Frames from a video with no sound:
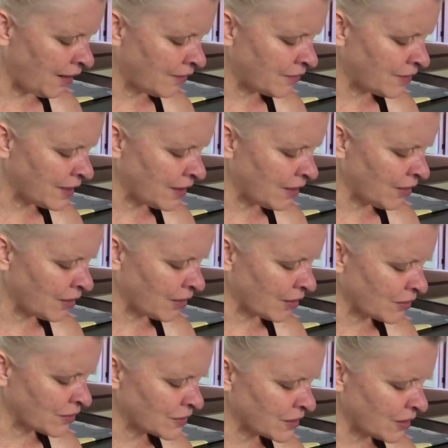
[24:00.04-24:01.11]
of the
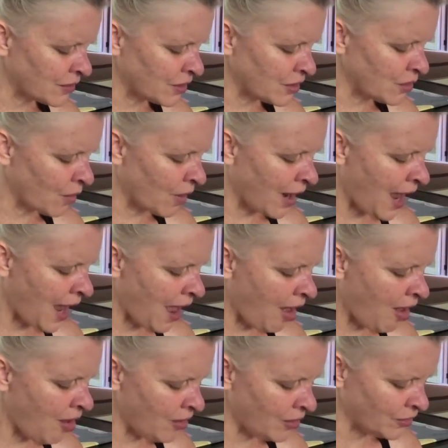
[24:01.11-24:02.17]
earth, so that you are
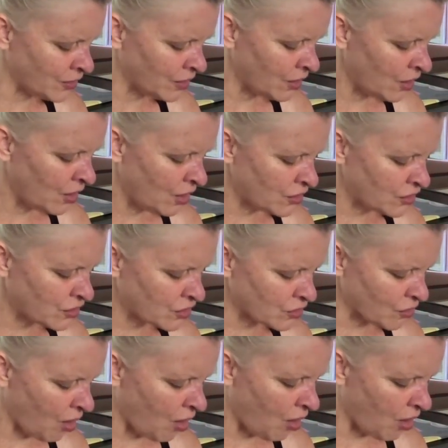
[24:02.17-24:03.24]
held
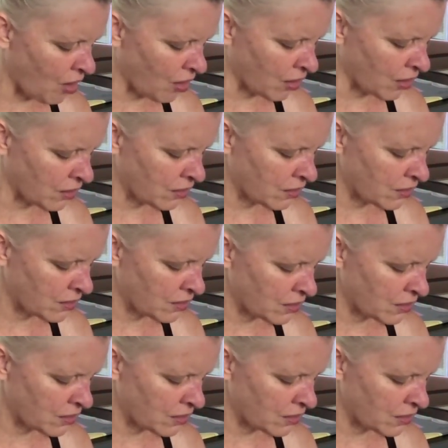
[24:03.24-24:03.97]
strong.